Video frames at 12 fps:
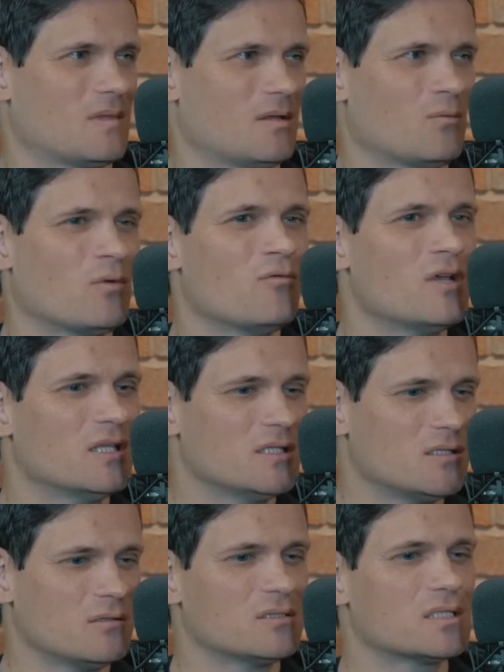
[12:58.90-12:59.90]
we really
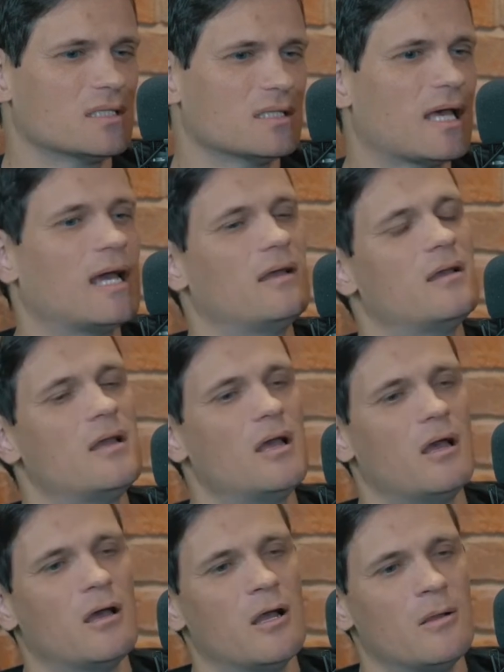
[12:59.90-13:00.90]
do see that.
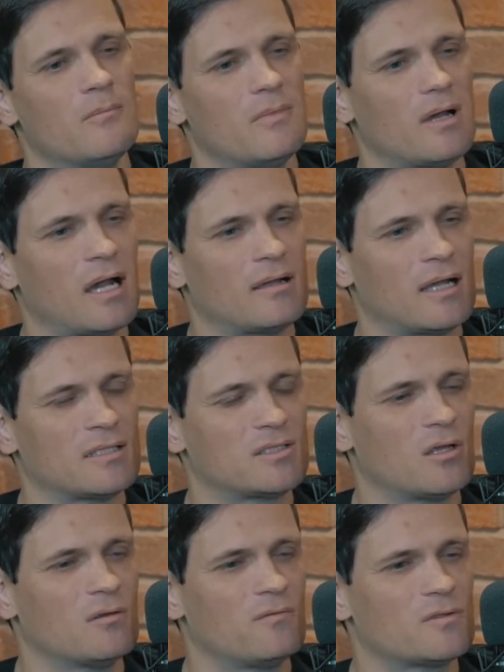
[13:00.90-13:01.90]
I
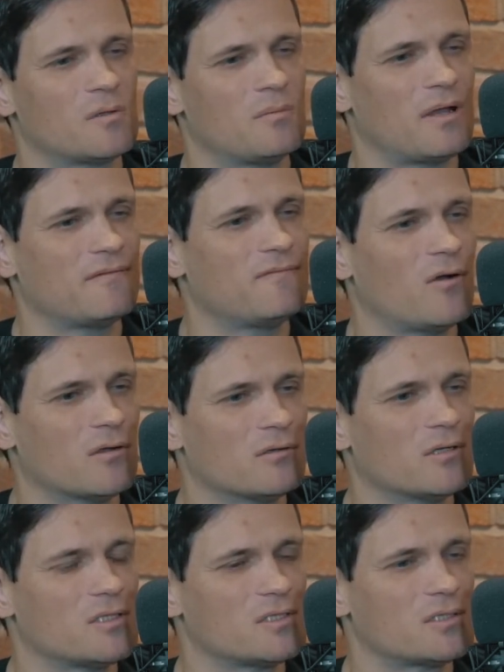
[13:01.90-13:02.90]
still, for some of my
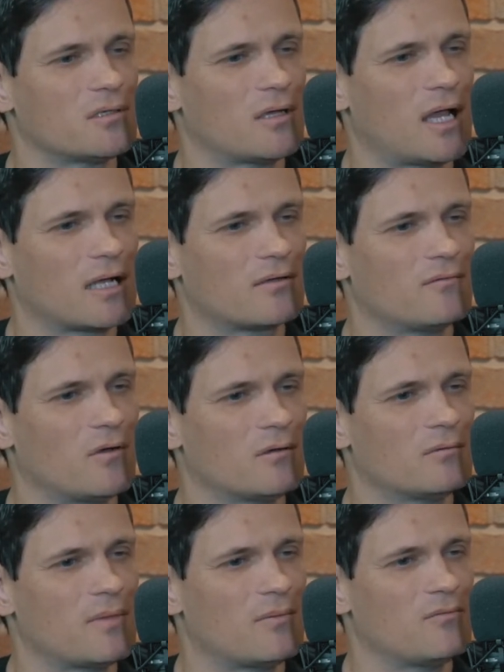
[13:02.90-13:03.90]
fondest hackathon
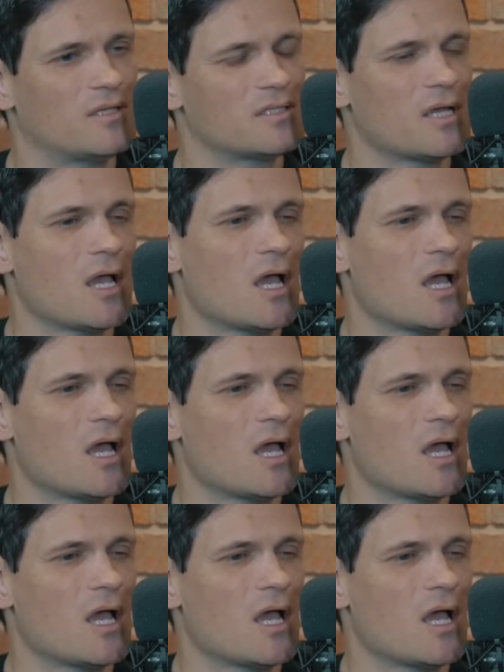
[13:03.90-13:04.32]
memories,